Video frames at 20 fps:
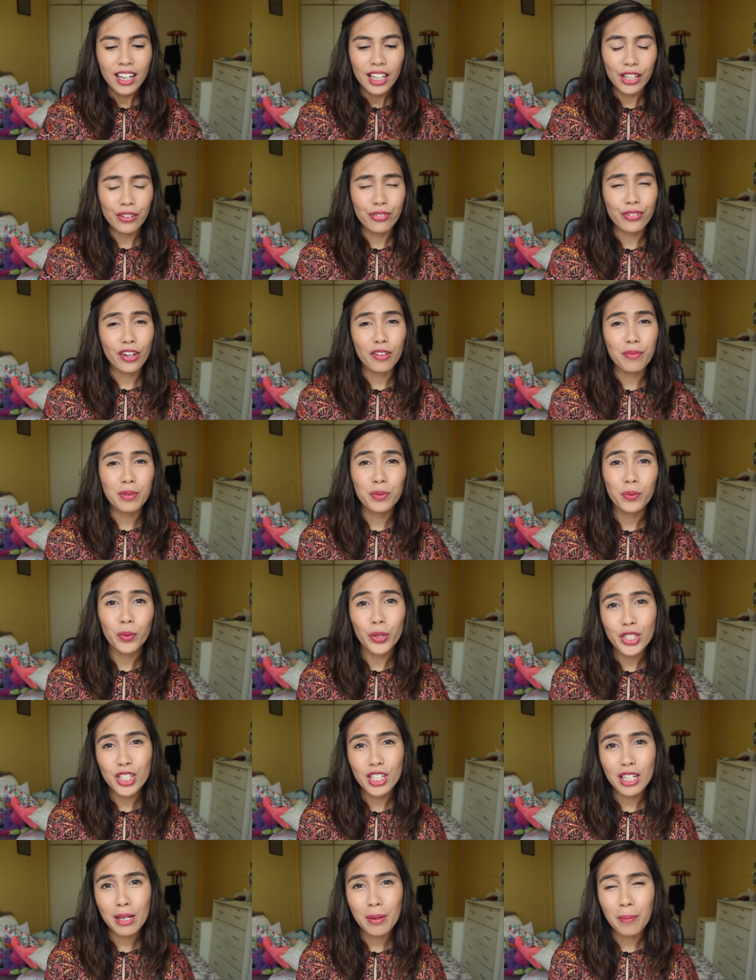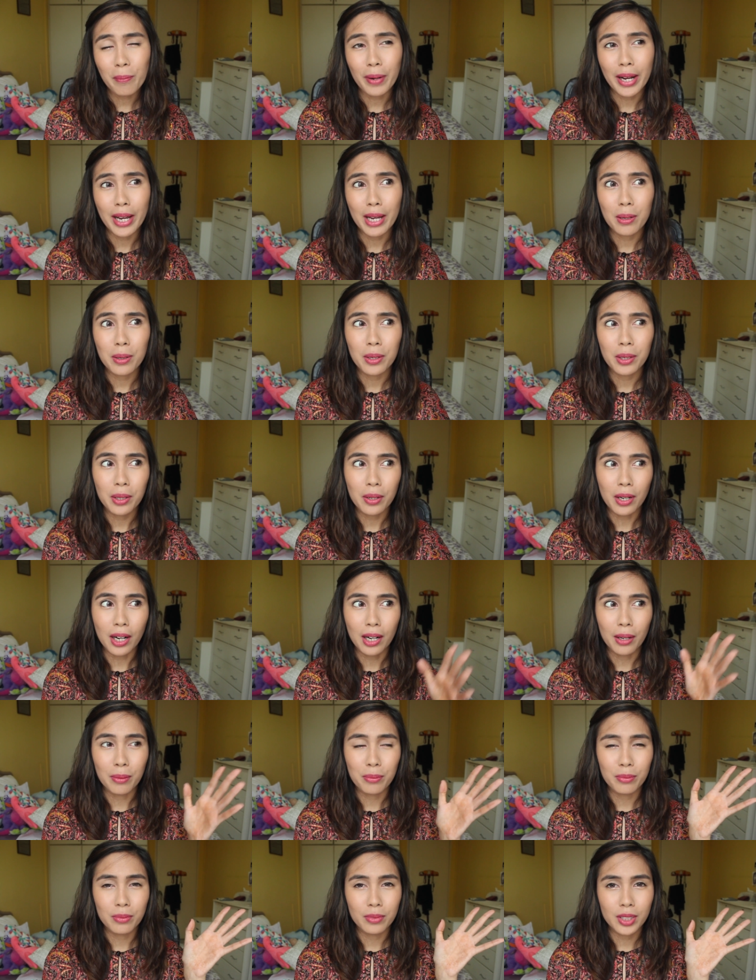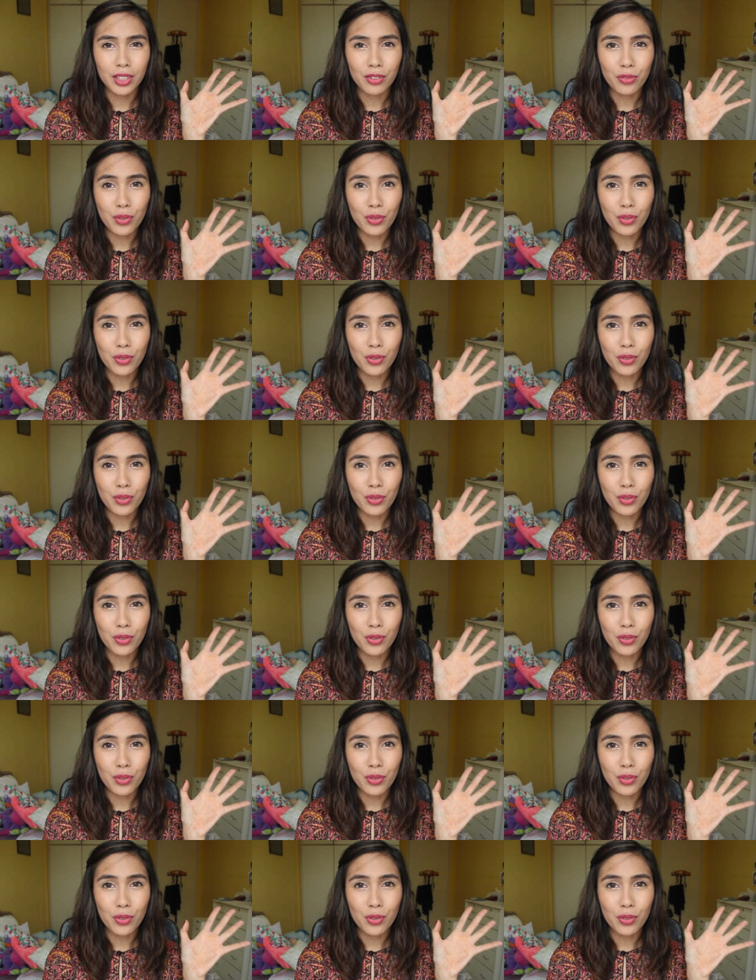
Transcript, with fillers: If you have been watching my um,